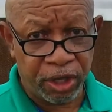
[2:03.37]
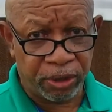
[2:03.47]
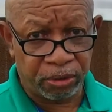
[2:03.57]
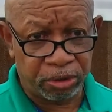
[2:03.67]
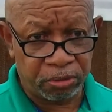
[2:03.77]

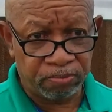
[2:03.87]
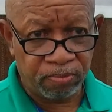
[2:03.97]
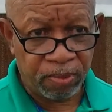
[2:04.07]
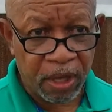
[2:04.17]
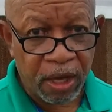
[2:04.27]
years.
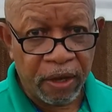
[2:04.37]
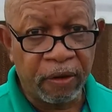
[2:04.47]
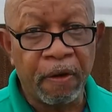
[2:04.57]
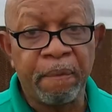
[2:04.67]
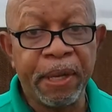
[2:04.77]

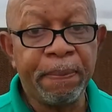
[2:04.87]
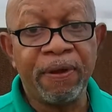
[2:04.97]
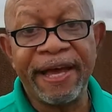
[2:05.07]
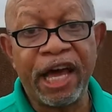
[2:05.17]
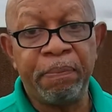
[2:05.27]

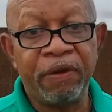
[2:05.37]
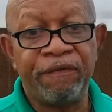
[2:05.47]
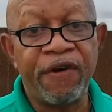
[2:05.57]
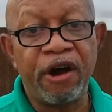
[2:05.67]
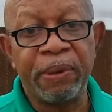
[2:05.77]
People have been
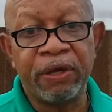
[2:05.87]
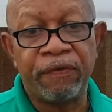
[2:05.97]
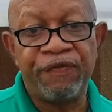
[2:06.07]
farming